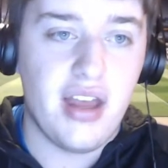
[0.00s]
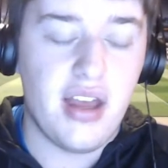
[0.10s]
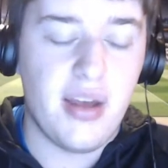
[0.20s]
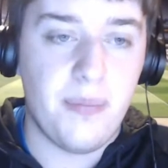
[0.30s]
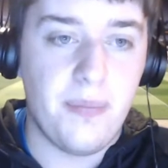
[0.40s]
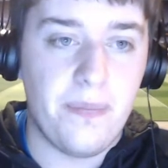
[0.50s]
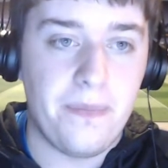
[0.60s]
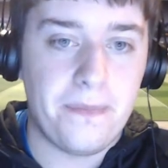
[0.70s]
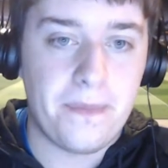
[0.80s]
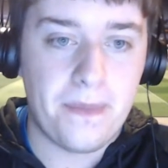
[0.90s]

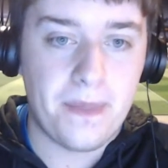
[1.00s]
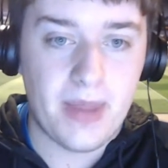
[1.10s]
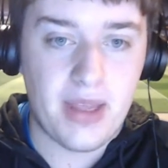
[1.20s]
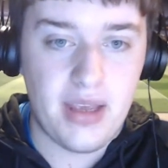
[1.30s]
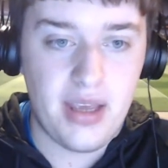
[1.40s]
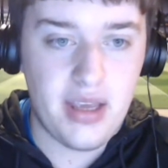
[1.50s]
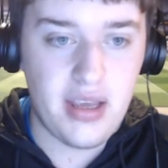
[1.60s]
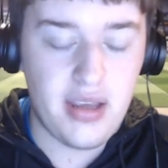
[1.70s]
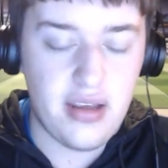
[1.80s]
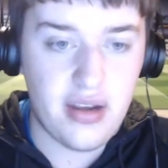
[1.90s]
Um,
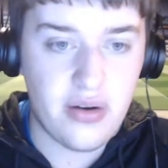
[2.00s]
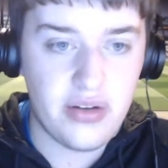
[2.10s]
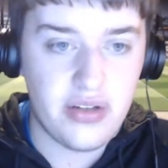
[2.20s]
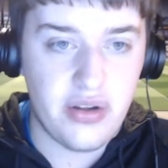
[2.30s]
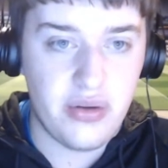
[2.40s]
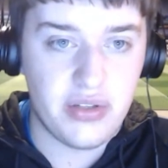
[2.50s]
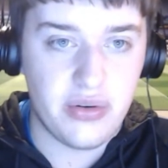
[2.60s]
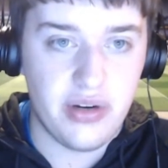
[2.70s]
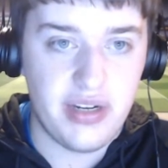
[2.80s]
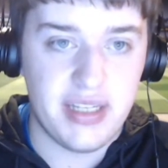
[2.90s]
he, according to Who
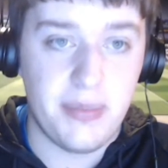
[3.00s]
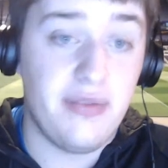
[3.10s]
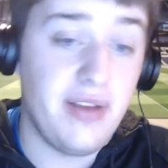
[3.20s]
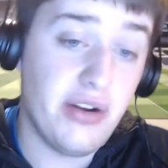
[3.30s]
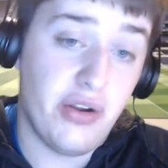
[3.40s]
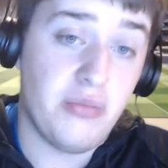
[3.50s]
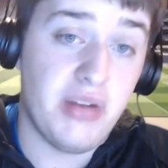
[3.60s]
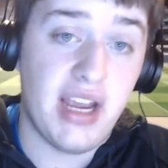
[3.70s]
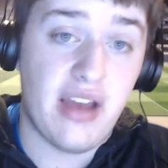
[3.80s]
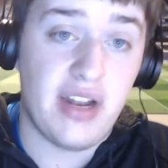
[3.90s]
Scored, he's a midfielder who can play on the